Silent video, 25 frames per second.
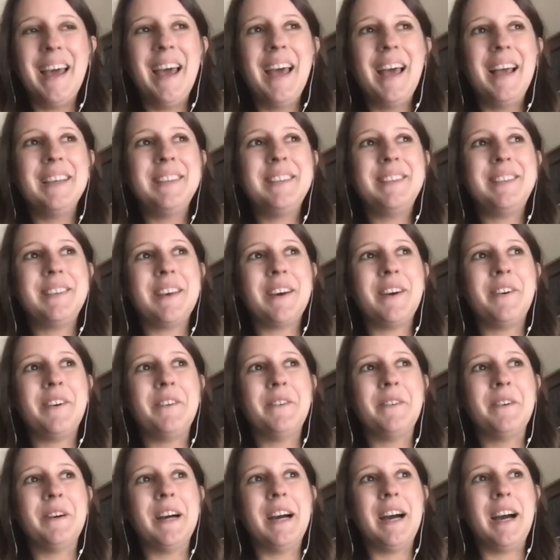
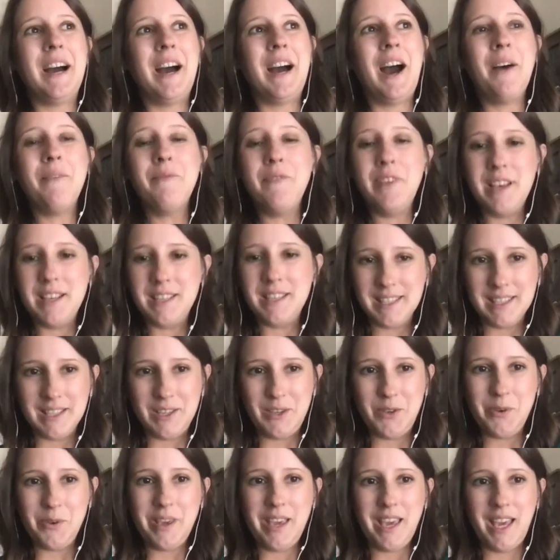So obviously
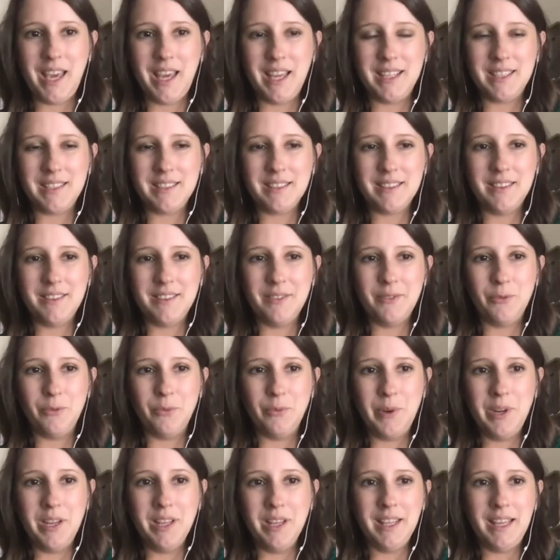you can't
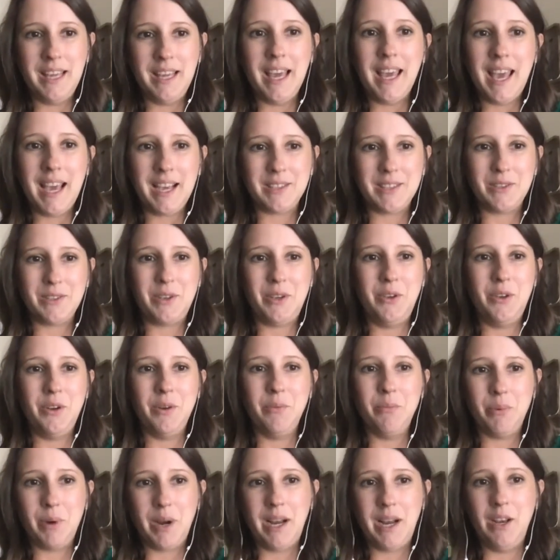really execute a
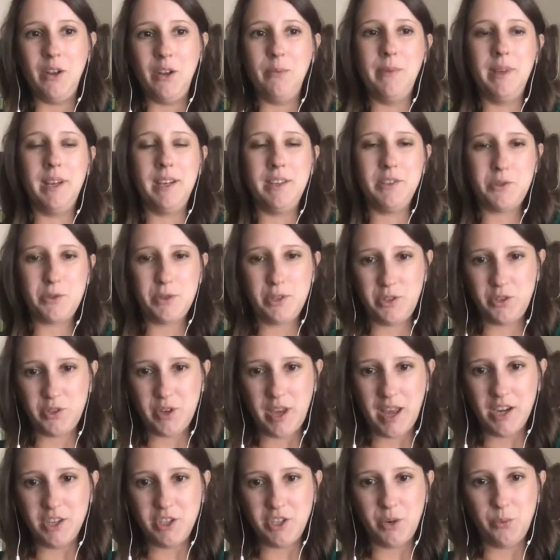brand new ministry
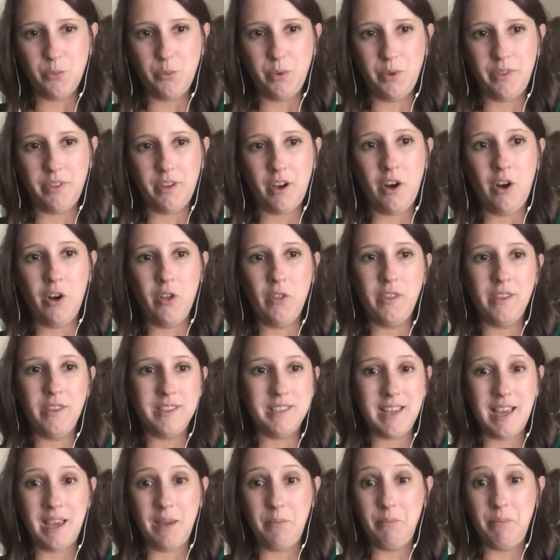strategy with all the
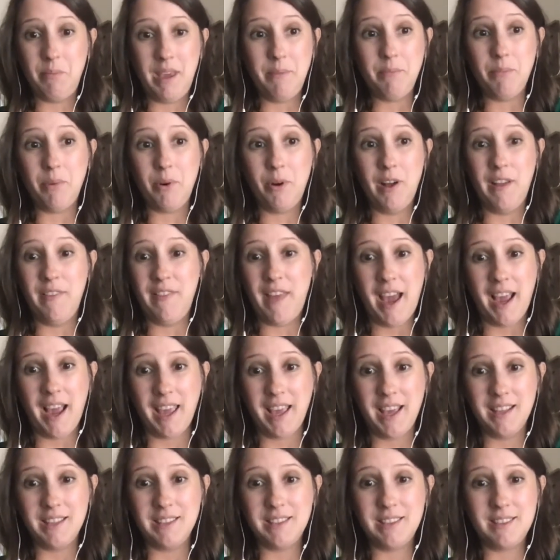same people, and that
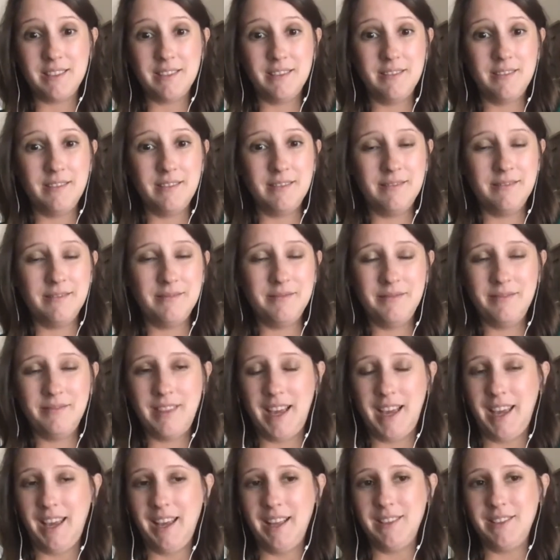gets
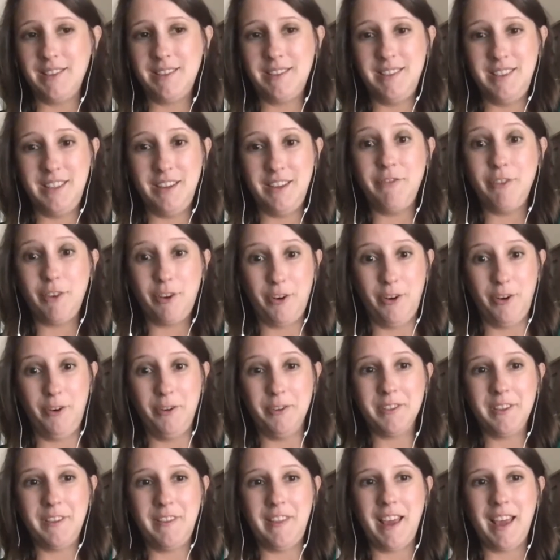
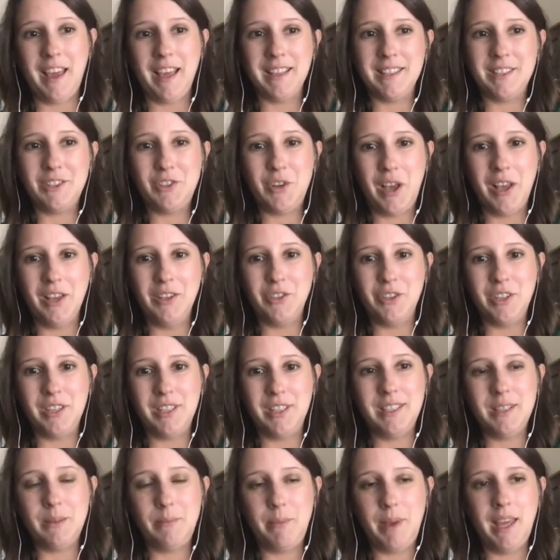difficult and that gets
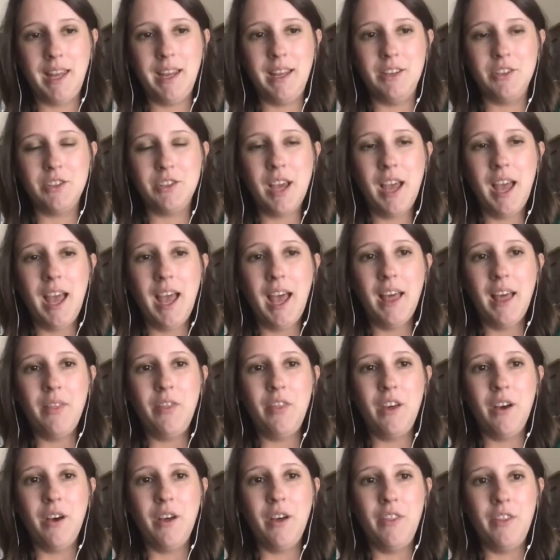challenging to manage.
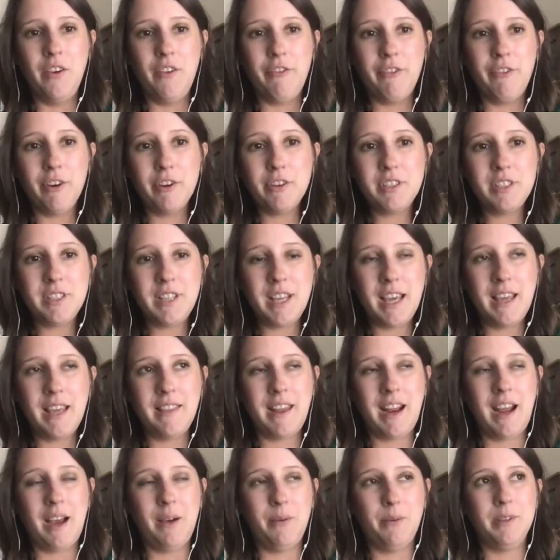The first thing
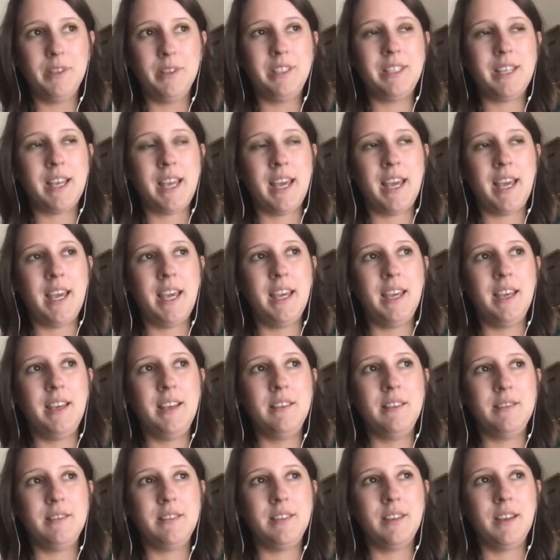that I would say
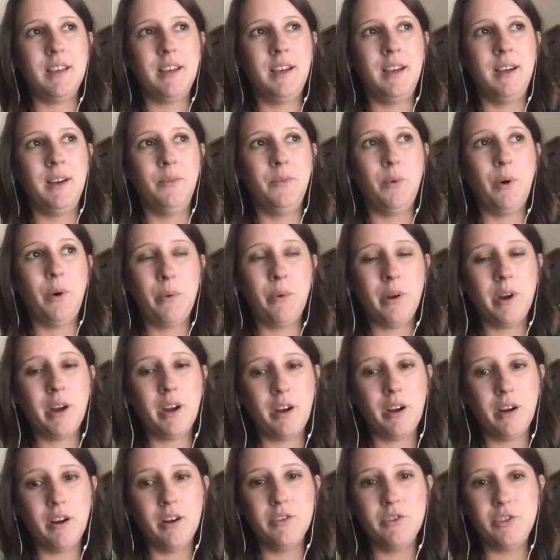is what we're
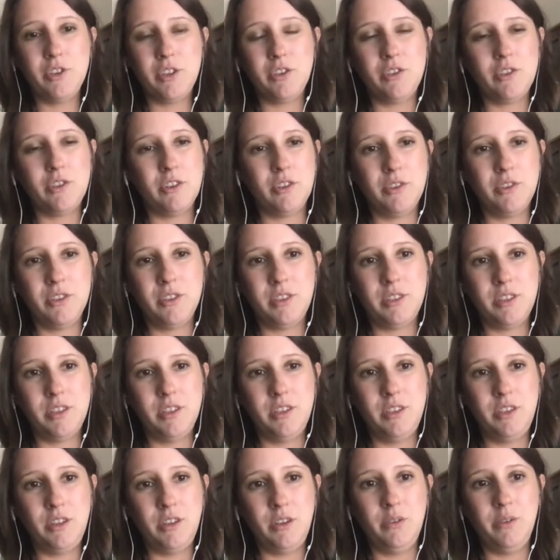encouraging churches to
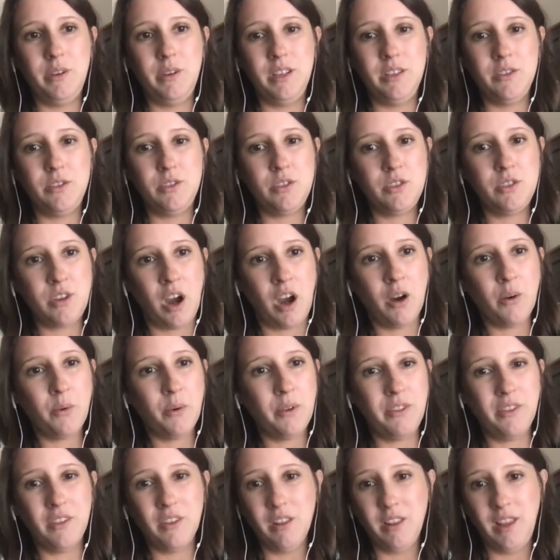do is start
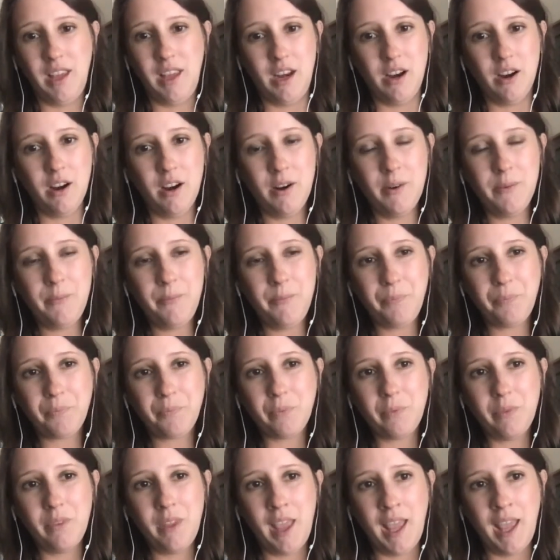with the leader
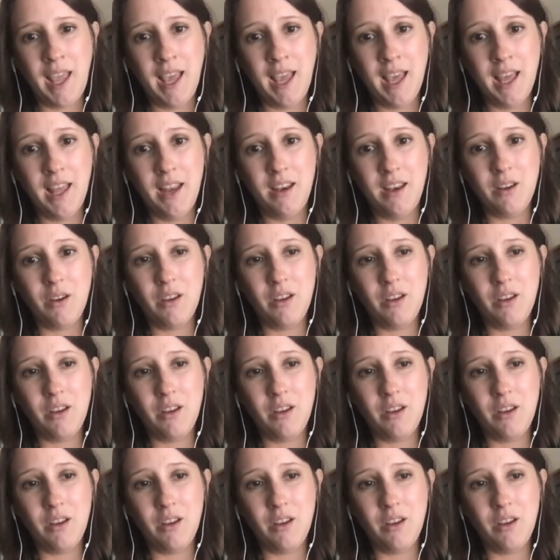and